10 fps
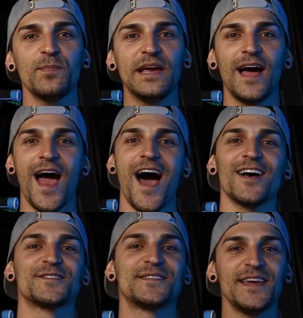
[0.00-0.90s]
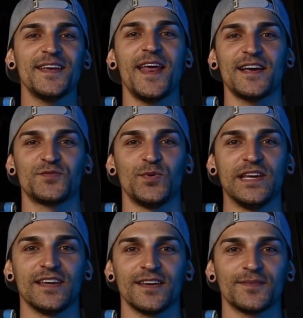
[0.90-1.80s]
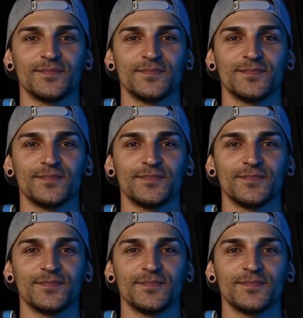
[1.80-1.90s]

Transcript: me. I'll see you next week.